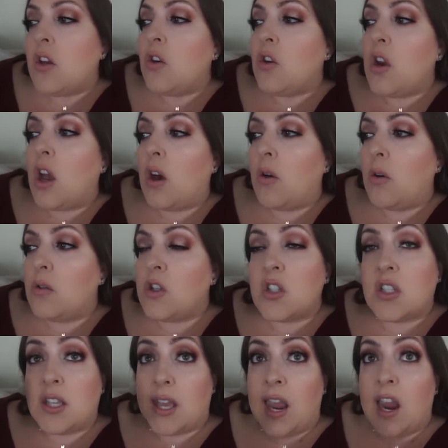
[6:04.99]
No,
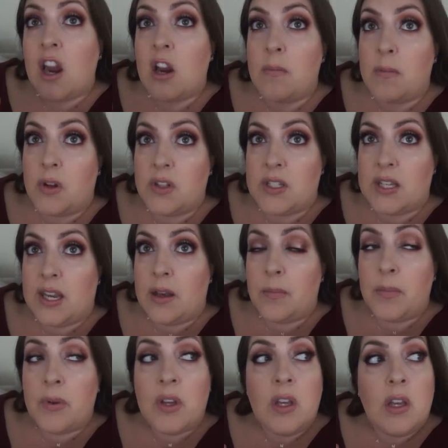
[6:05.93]
just a caramel
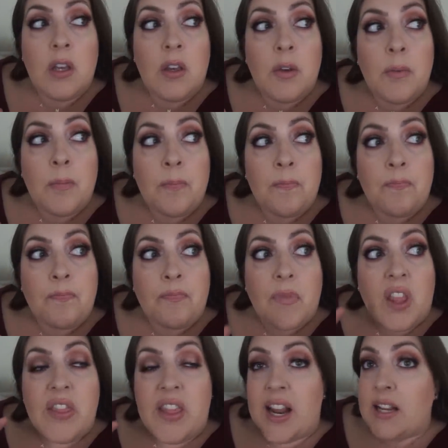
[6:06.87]
dip
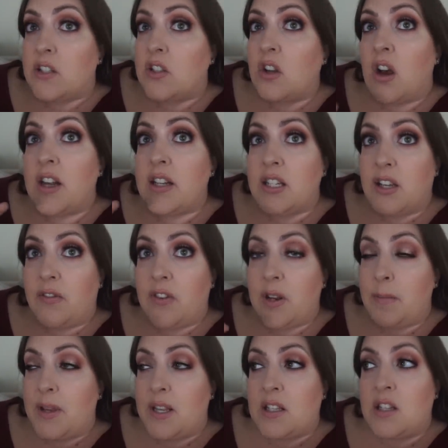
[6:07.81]
that I saw on
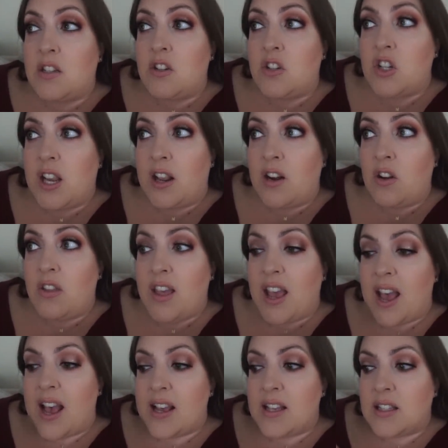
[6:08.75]
Tiffany Beeson's channel
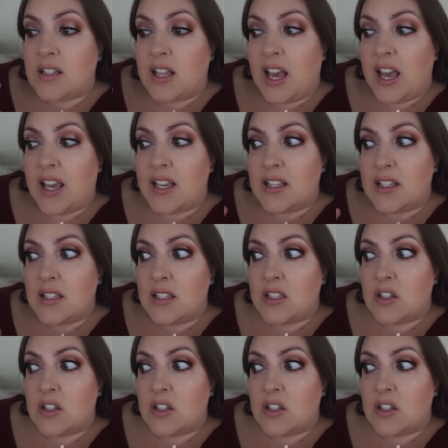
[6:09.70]
that has like